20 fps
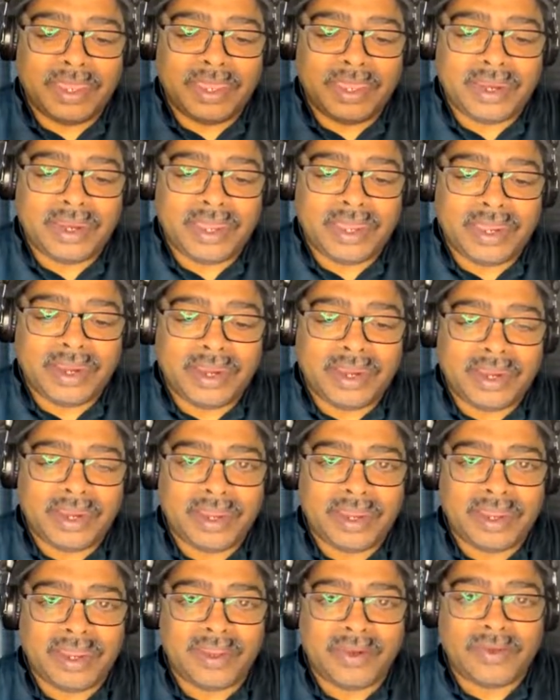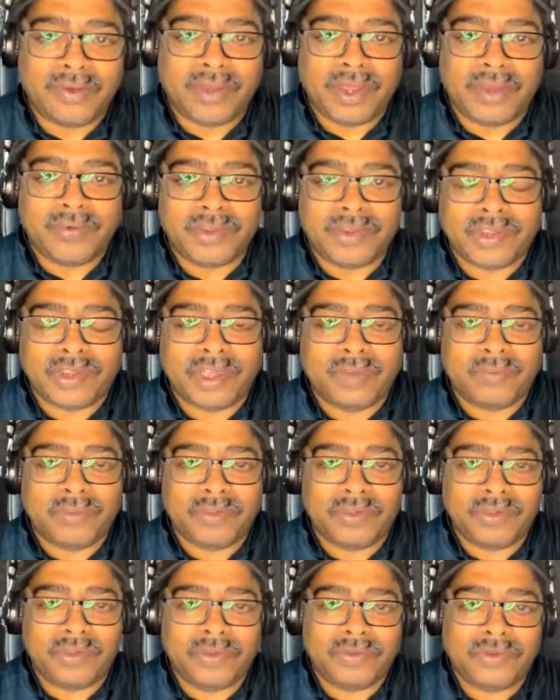then I was
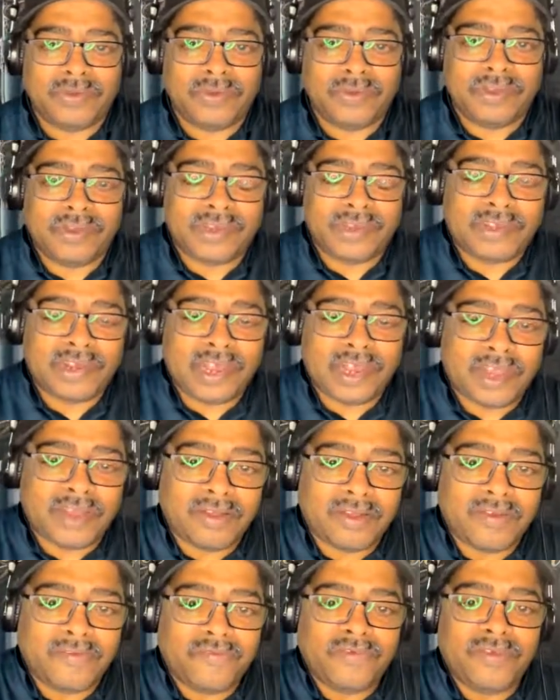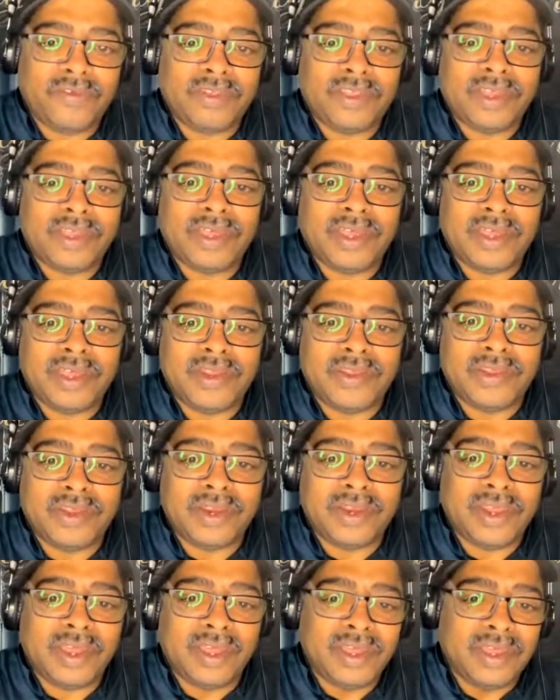able to check out a few
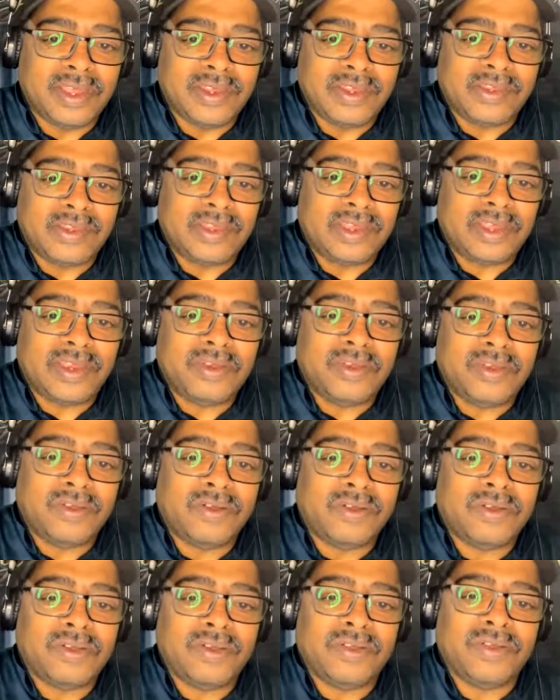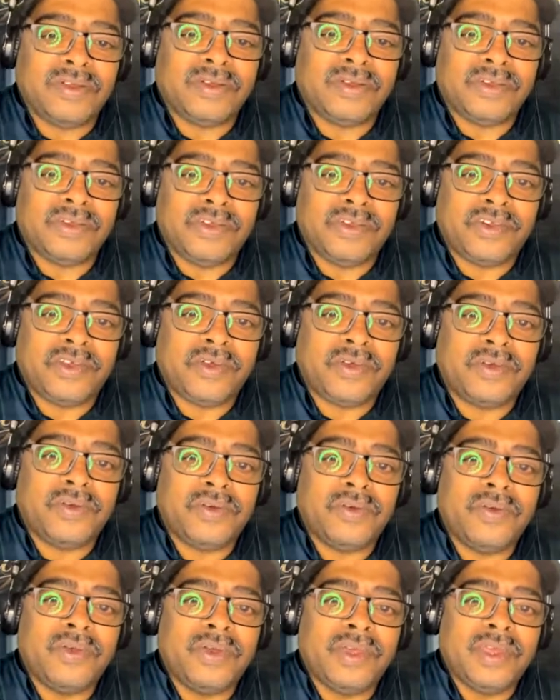things and seeing your
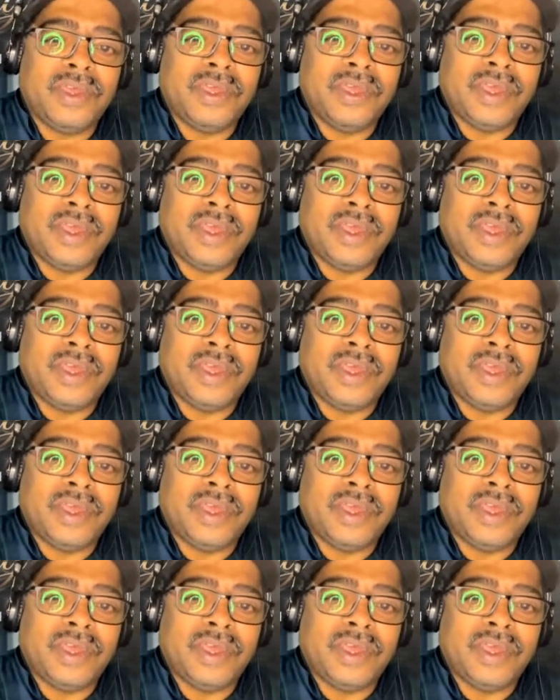show,